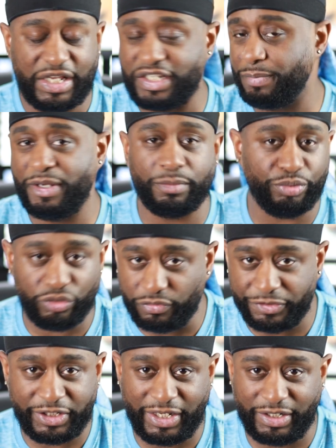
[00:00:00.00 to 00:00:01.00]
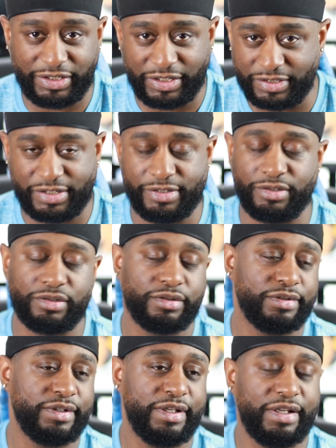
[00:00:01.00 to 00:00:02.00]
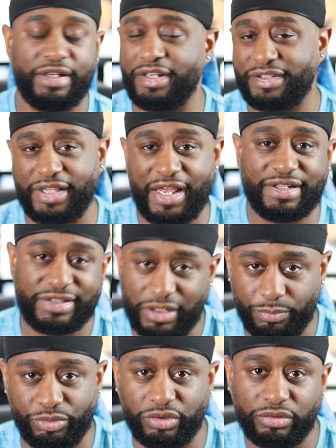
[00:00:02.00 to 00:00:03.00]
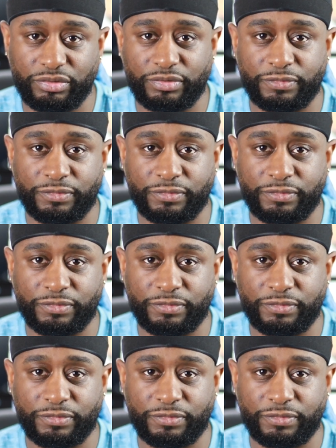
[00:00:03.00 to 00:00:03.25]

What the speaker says: It's been proven that it doesn't, and it's that simple.